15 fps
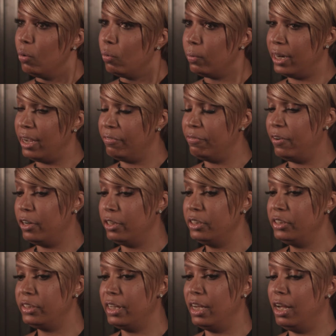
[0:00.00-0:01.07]
When I
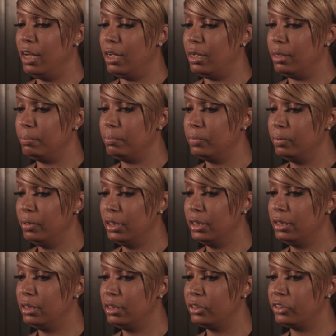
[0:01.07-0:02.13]
first
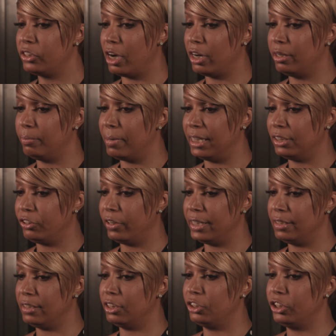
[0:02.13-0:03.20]
started my
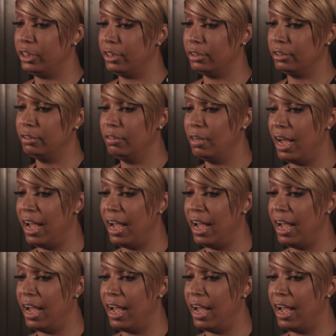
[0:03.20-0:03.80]
transition,